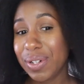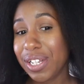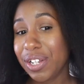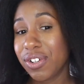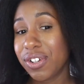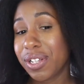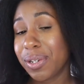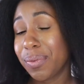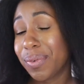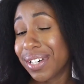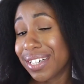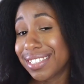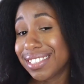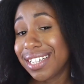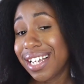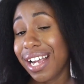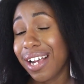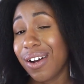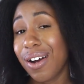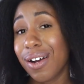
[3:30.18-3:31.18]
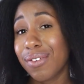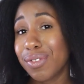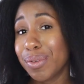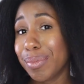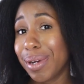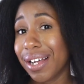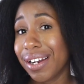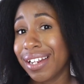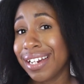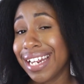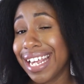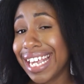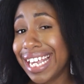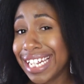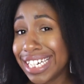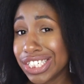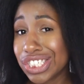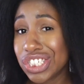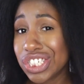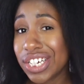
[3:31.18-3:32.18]
really only want to take off about an
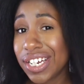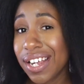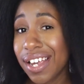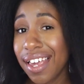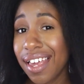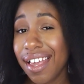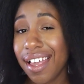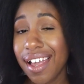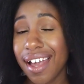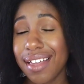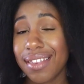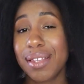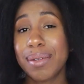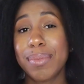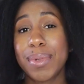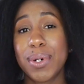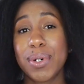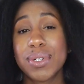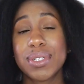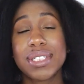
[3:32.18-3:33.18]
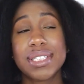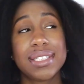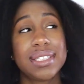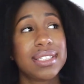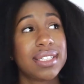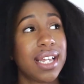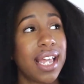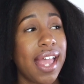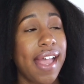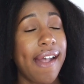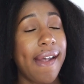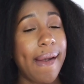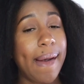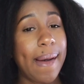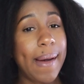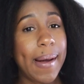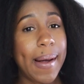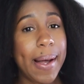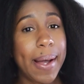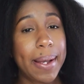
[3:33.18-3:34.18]
inch at the most,
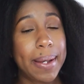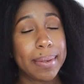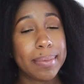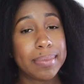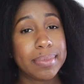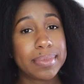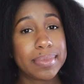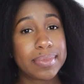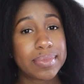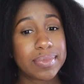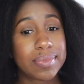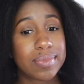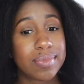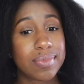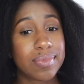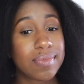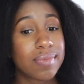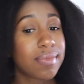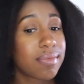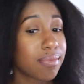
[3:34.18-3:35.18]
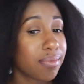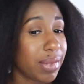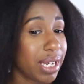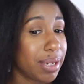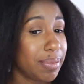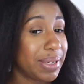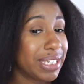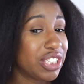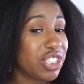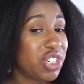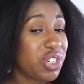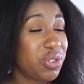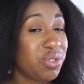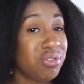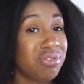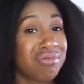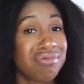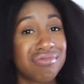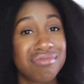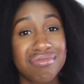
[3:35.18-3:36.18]
um, maybe
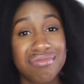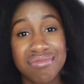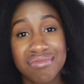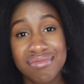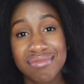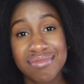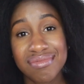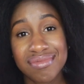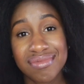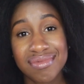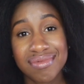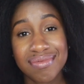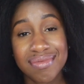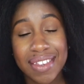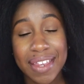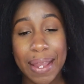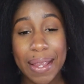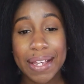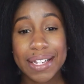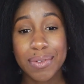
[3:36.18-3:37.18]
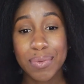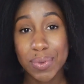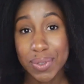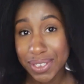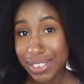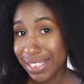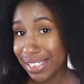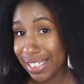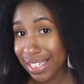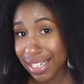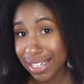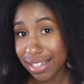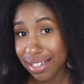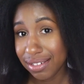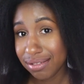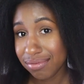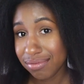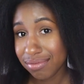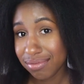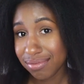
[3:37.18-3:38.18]
two. We'll
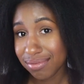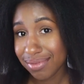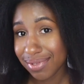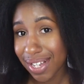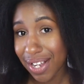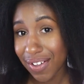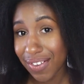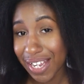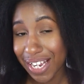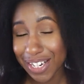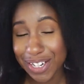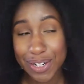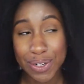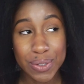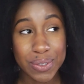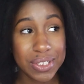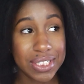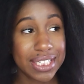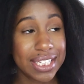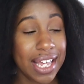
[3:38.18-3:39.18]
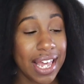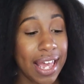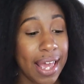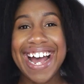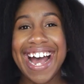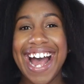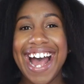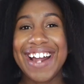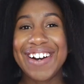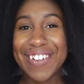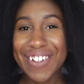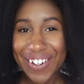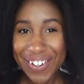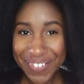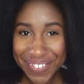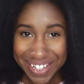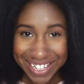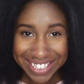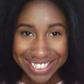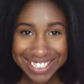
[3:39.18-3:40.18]
see how that goes. I don't
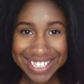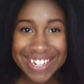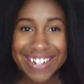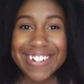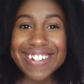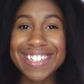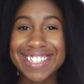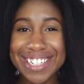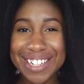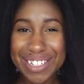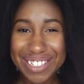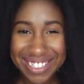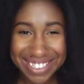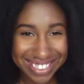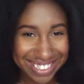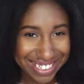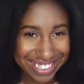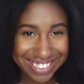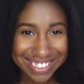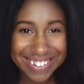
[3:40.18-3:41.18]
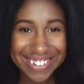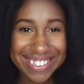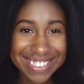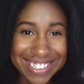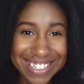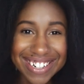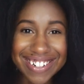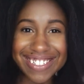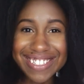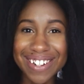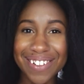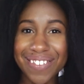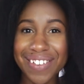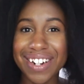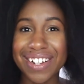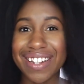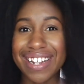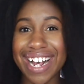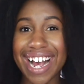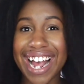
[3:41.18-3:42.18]
know if you can tell. Yeah, you can tell
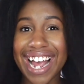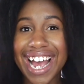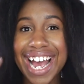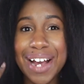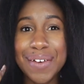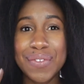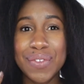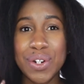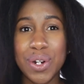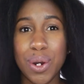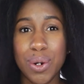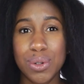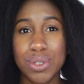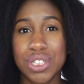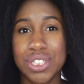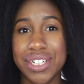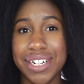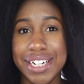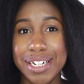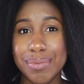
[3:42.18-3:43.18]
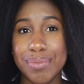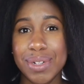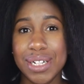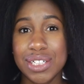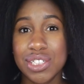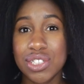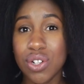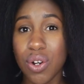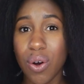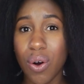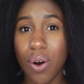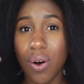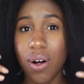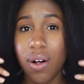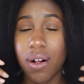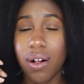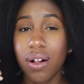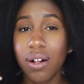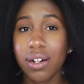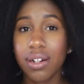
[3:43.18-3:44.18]
definitely. I have no shape. It's
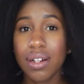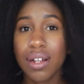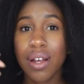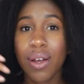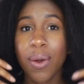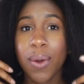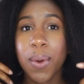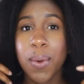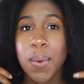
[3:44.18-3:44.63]
all